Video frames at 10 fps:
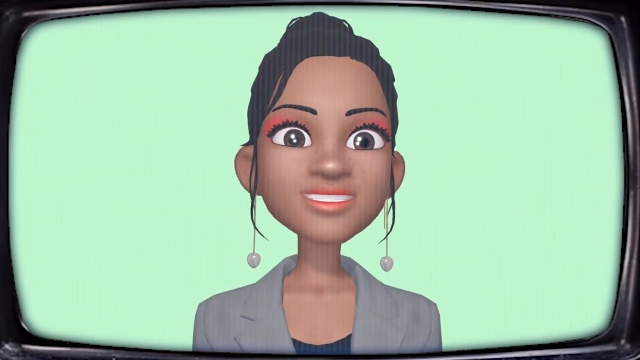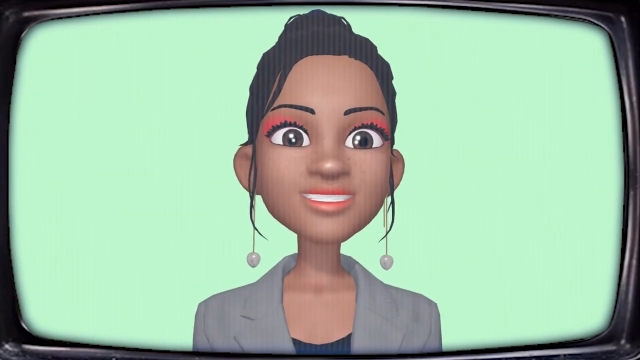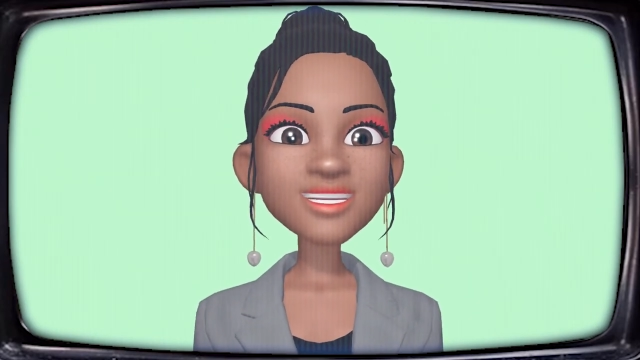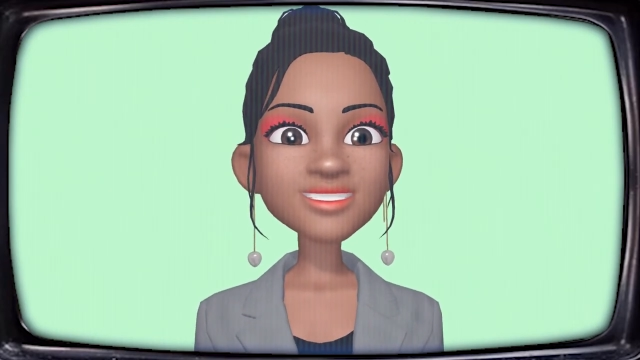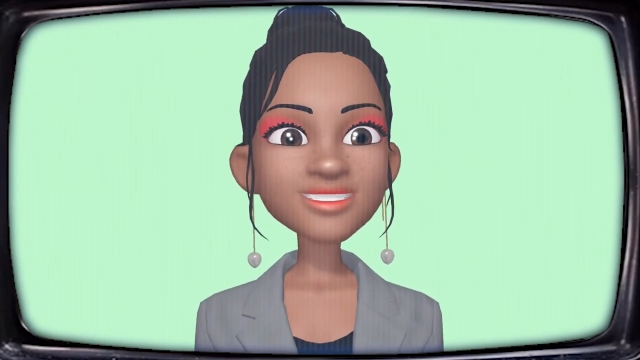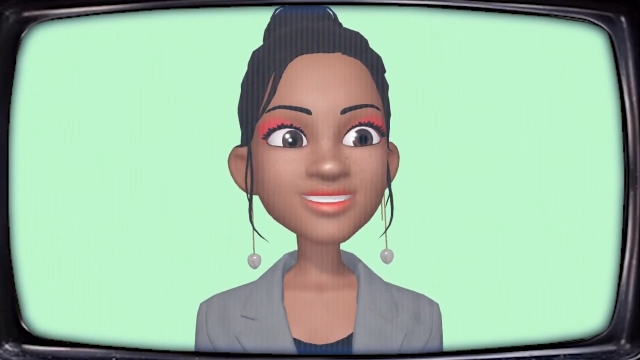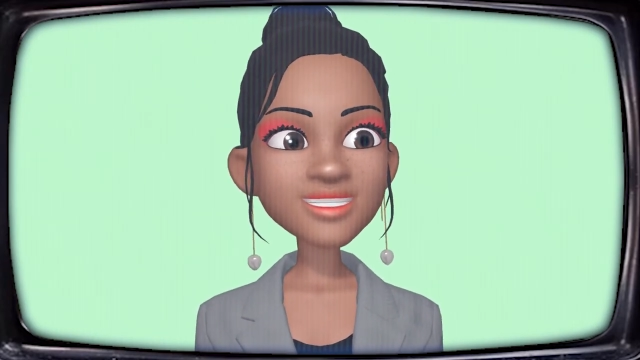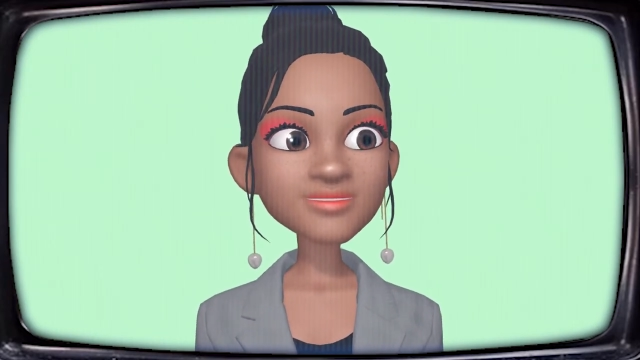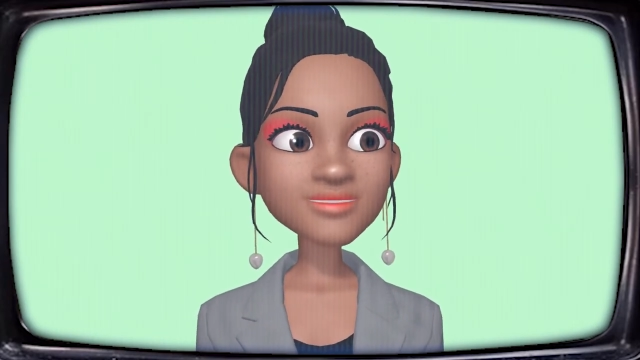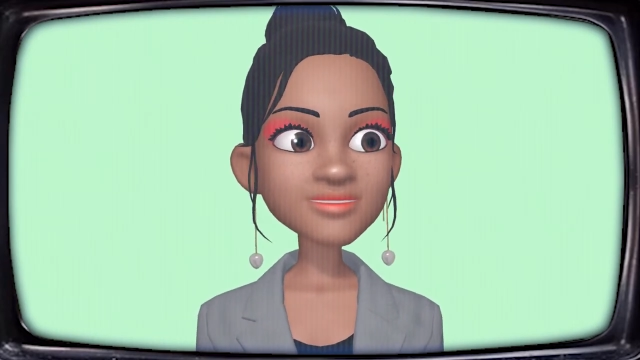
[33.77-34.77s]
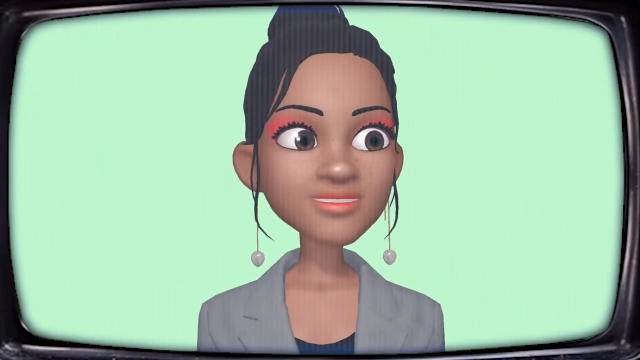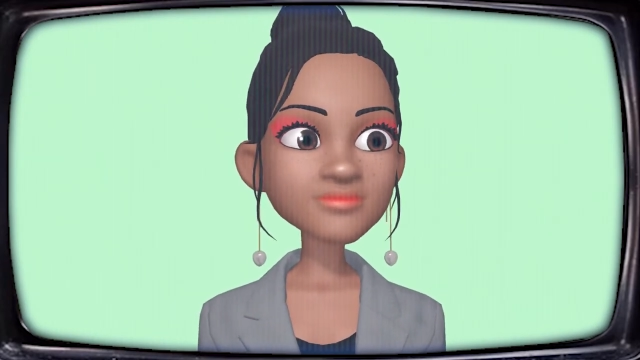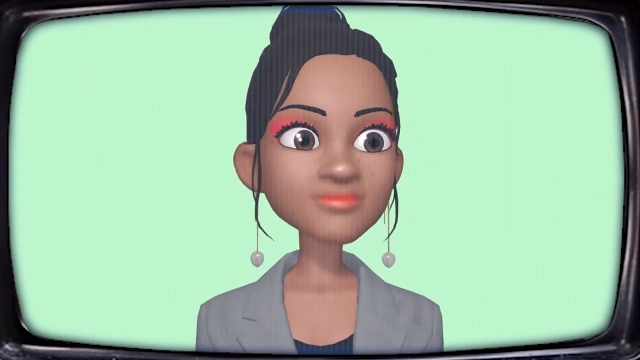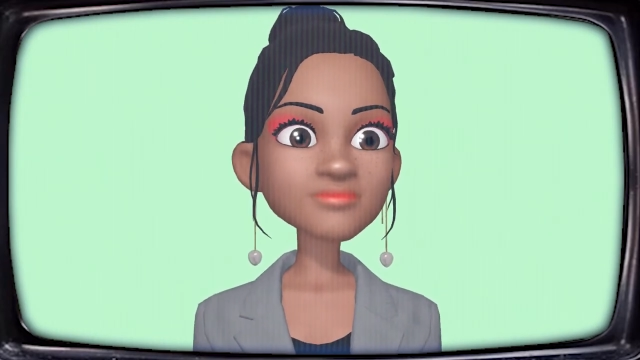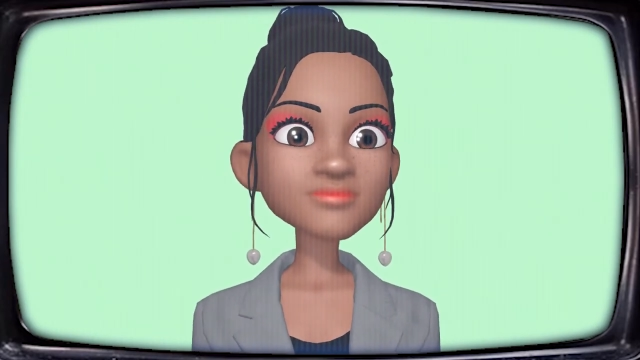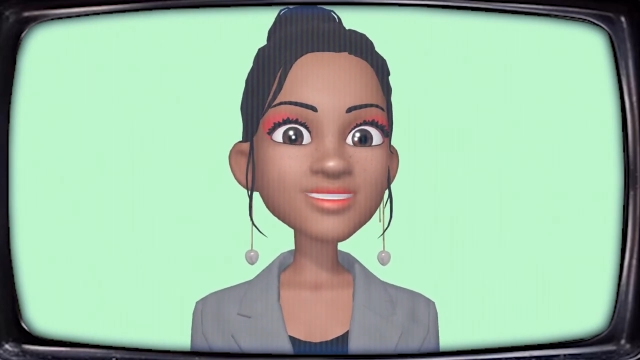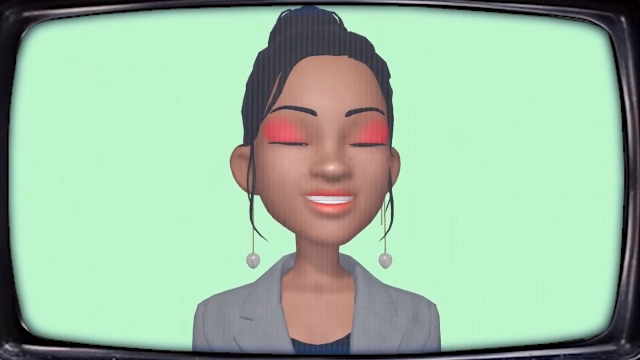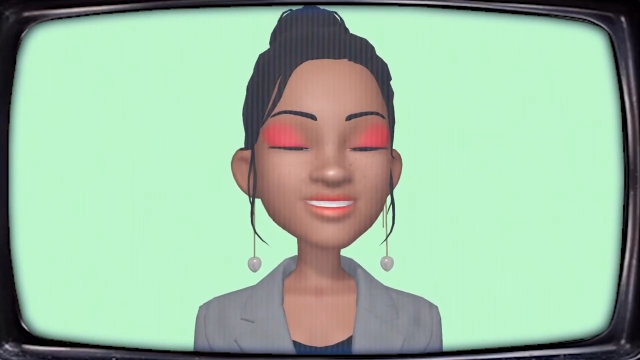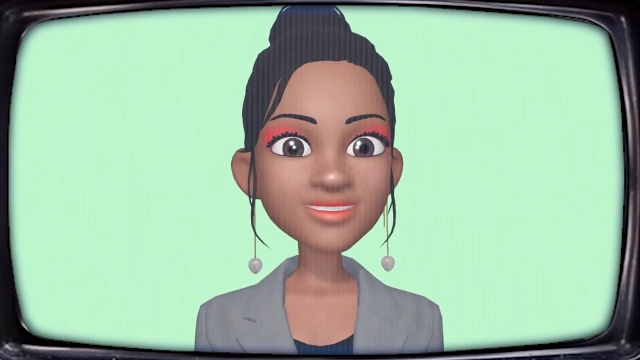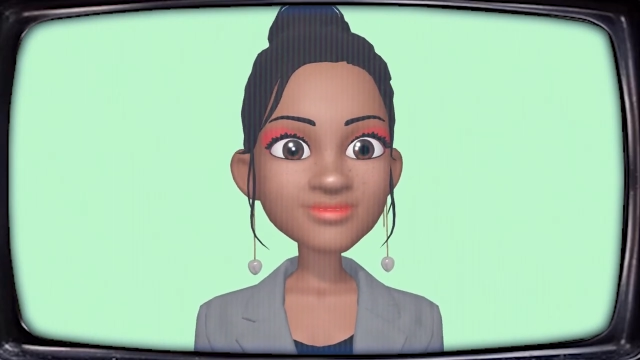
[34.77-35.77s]
that can carry them
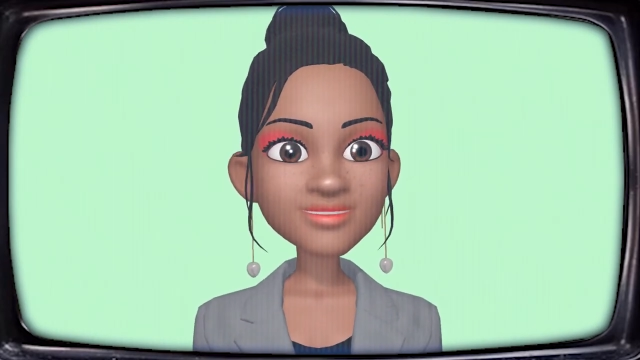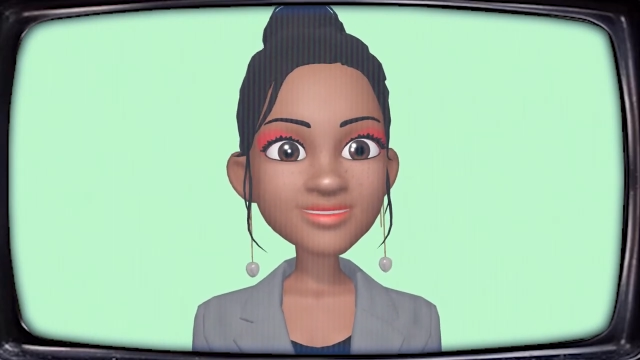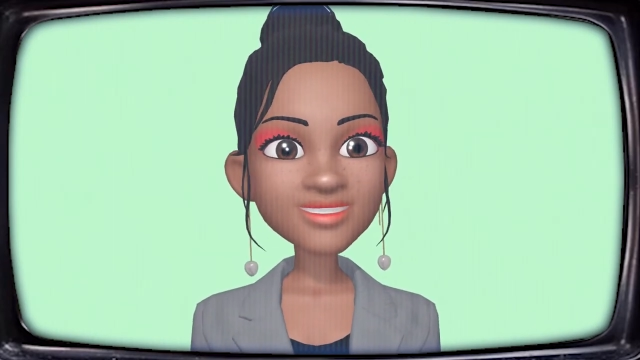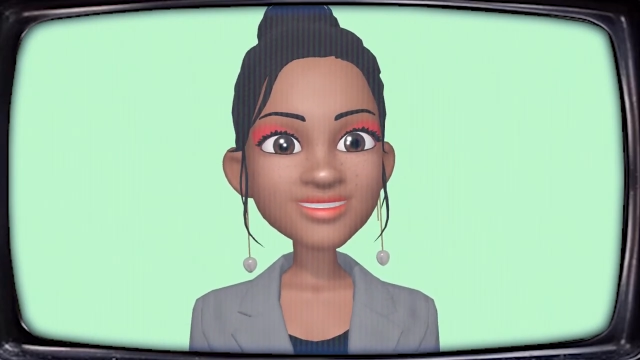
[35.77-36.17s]
into the future.